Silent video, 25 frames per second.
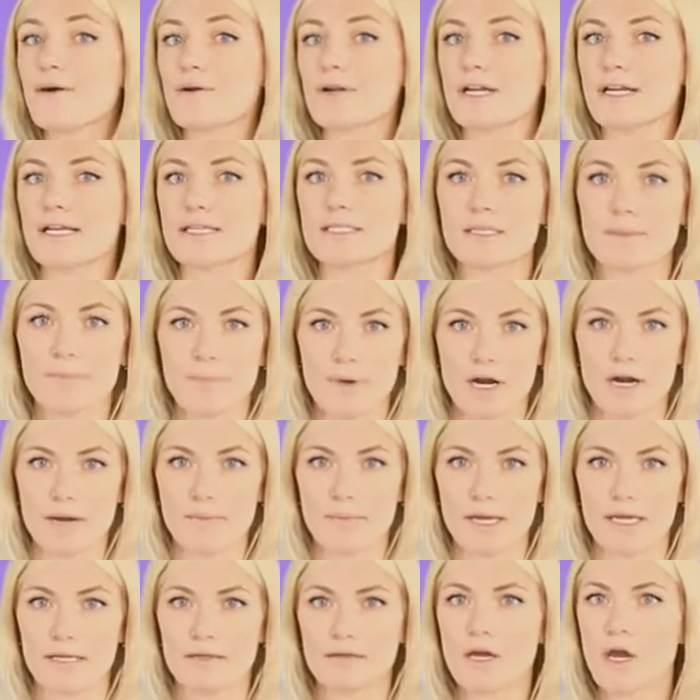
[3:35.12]
out at his
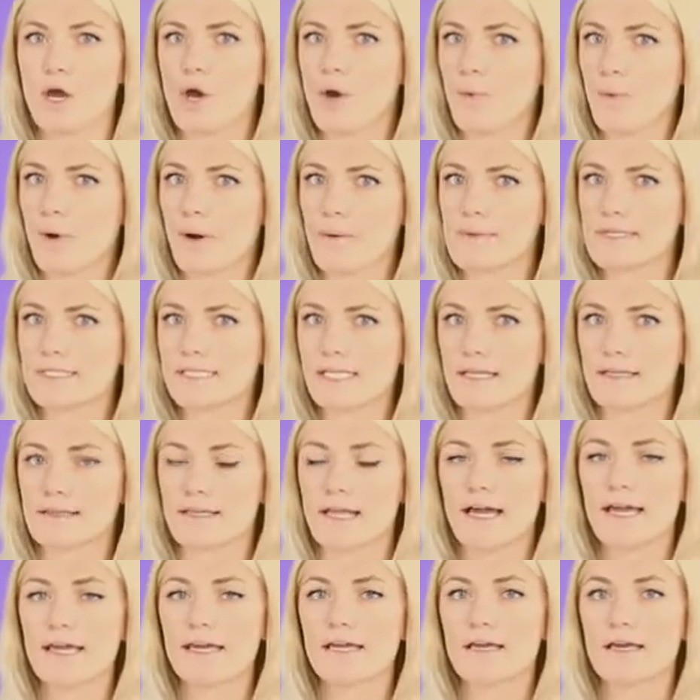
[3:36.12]
apartment. What was it
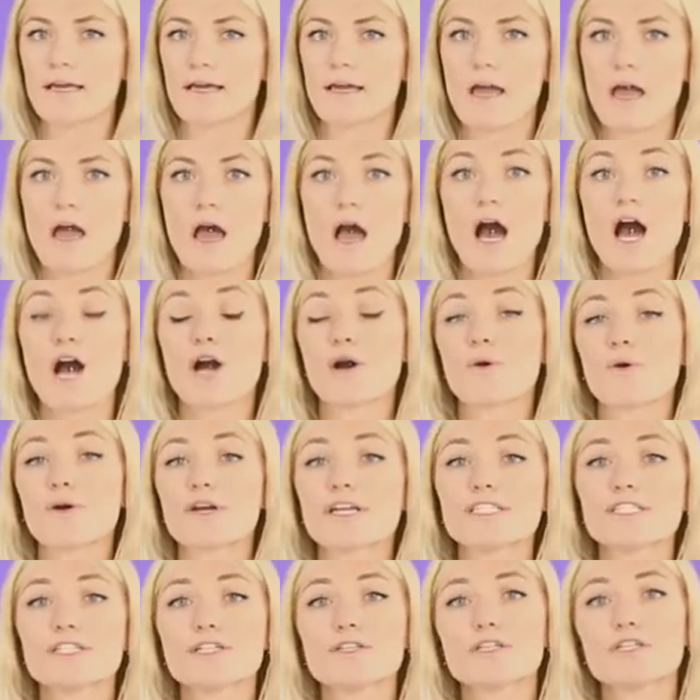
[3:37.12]
like?
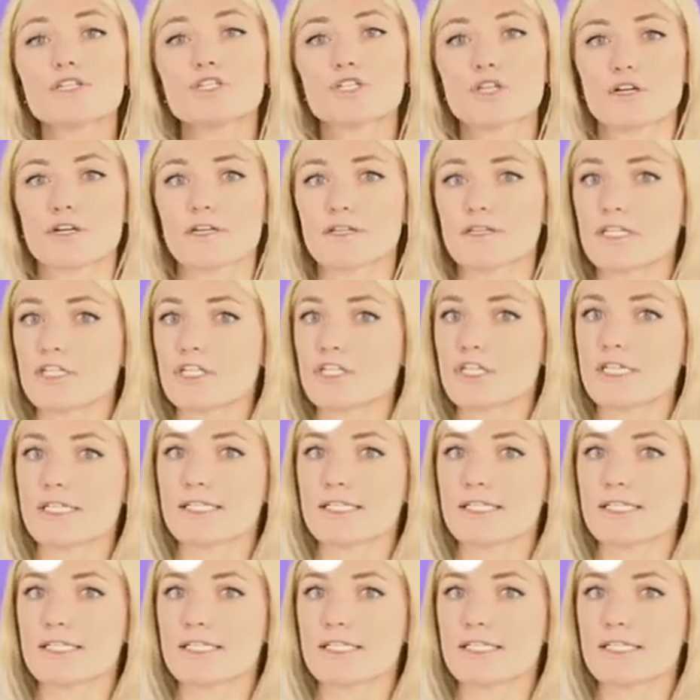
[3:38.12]
According to the journalist,